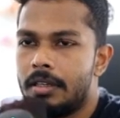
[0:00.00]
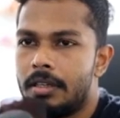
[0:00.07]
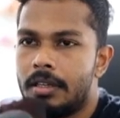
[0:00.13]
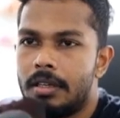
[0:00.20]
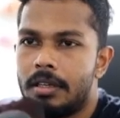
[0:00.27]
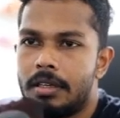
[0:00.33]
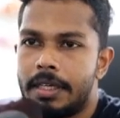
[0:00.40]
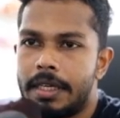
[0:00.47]

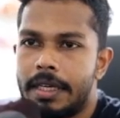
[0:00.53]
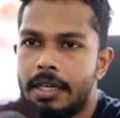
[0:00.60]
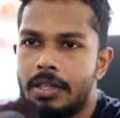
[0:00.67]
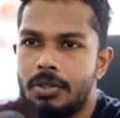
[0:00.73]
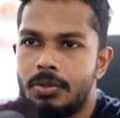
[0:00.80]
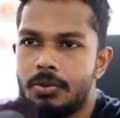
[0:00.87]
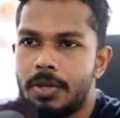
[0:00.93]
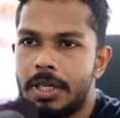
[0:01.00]
I can
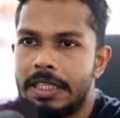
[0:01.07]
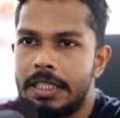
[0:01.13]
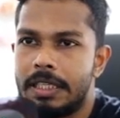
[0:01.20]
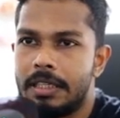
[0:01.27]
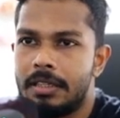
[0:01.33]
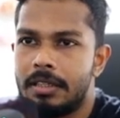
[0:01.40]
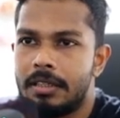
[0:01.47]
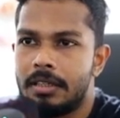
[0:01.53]
do, I
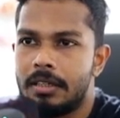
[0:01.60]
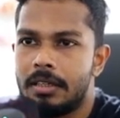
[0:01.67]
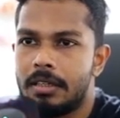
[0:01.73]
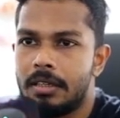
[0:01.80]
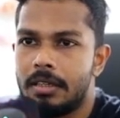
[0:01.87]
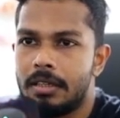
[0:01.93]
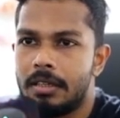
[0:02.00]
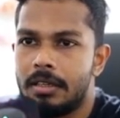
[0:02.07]
think,
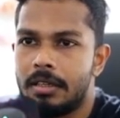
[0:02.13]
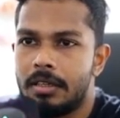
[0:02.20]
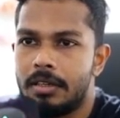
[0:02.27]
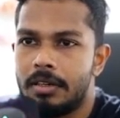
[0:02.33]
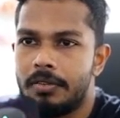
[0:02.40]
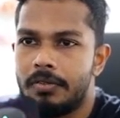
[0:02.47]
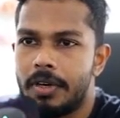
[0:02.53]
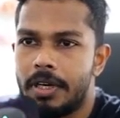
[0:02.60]

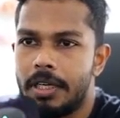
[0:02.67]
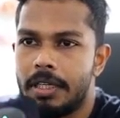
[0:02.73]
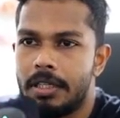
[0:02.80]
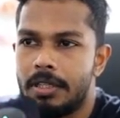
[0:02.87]
while